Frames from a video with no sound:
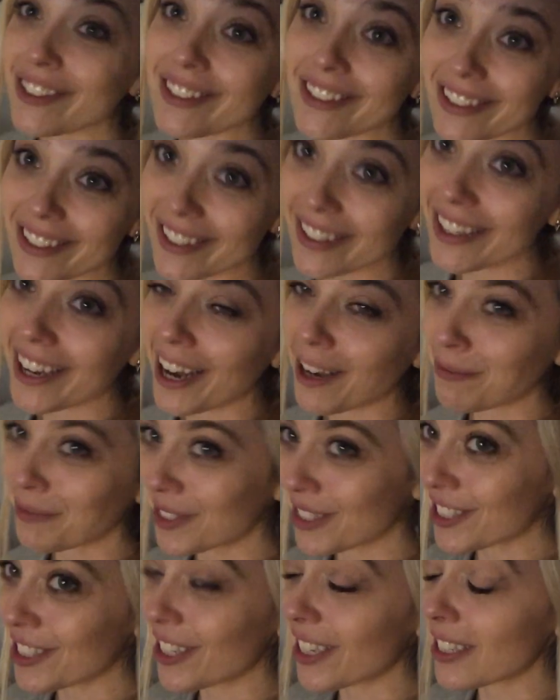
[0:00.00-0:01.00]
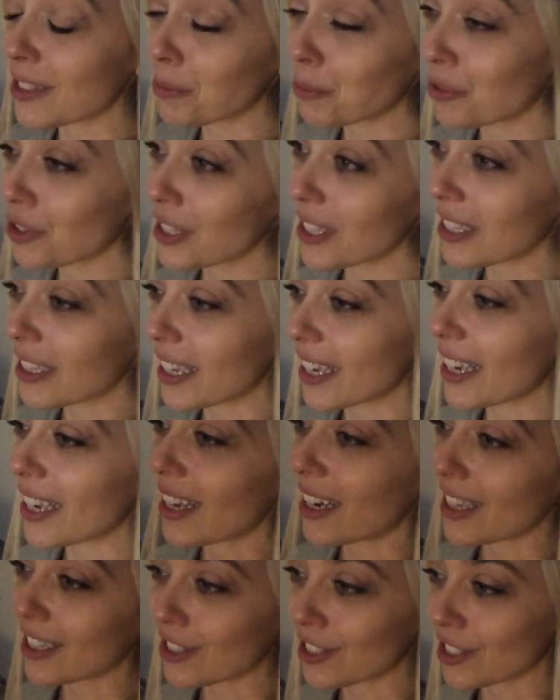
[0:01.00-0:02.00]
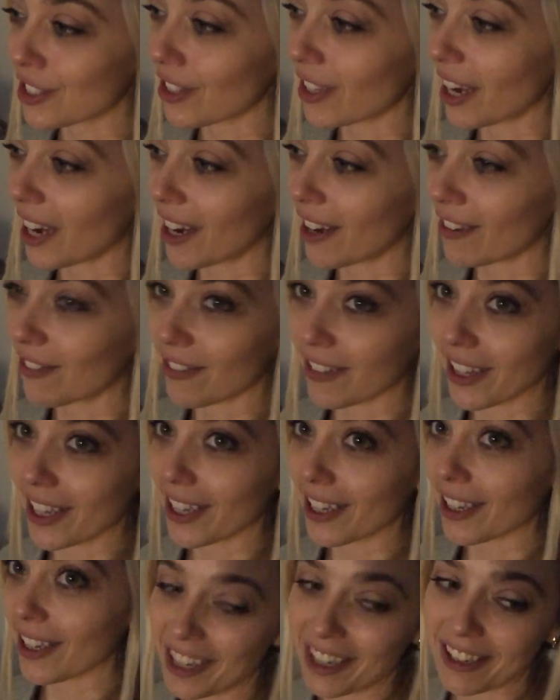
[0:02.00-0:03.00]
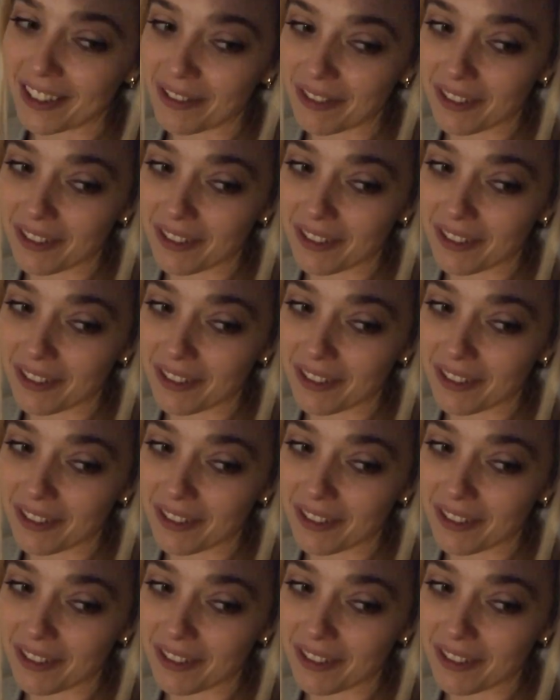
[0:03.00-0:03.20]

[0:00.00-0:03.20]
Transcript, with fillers: See, I'm still, it's pretty late and I still have like